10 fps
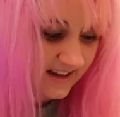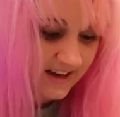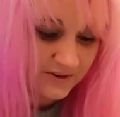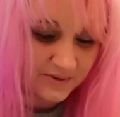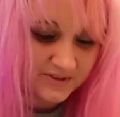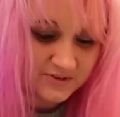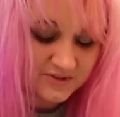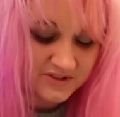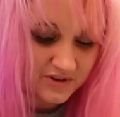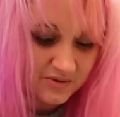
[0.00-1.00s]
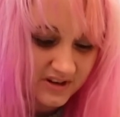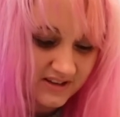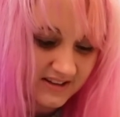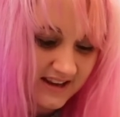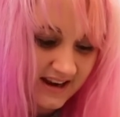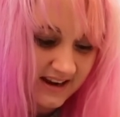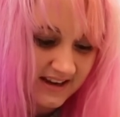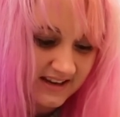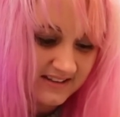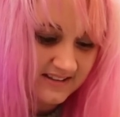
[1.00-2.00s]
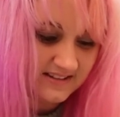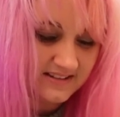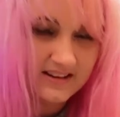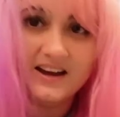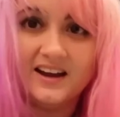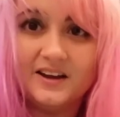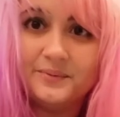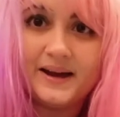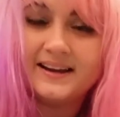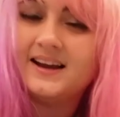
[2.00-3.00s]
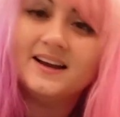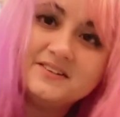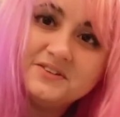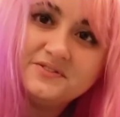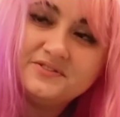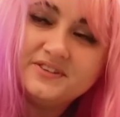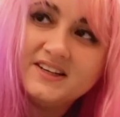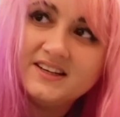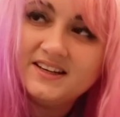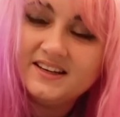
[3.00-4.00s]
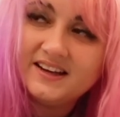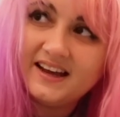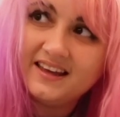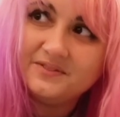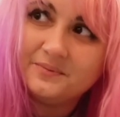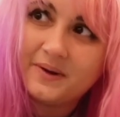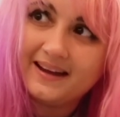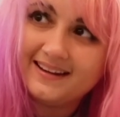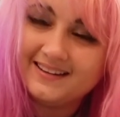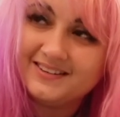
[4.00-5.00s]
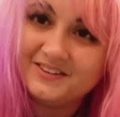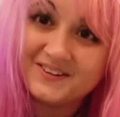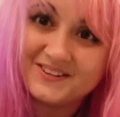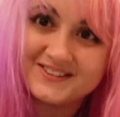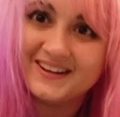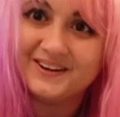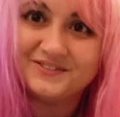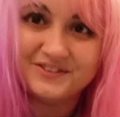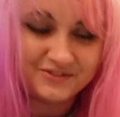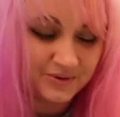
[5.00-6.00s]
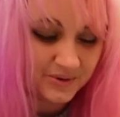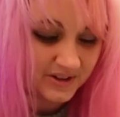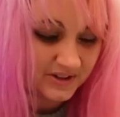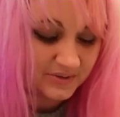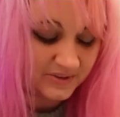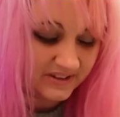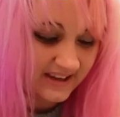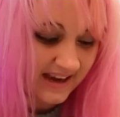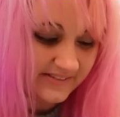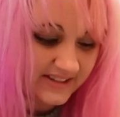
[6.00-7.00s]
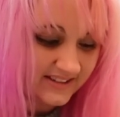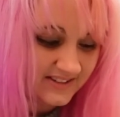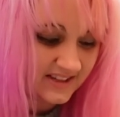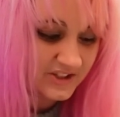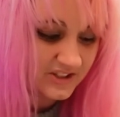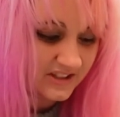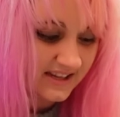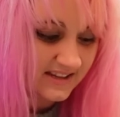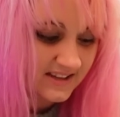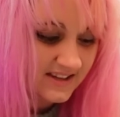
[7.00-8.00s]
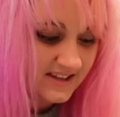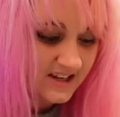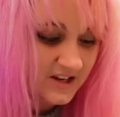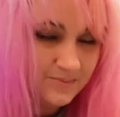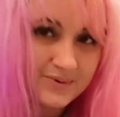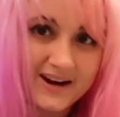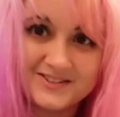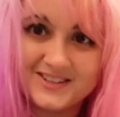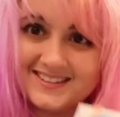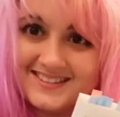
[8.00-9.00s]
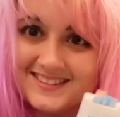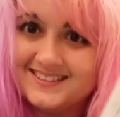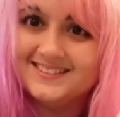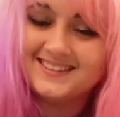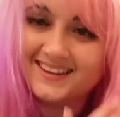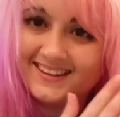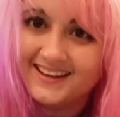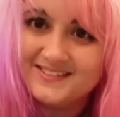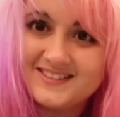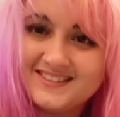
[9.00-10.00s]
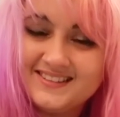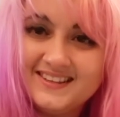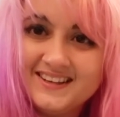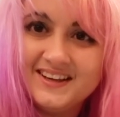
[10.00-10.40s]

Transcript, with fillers: I don't know, this was so good and um, I kind of hate my younger self for really having such like prejudices against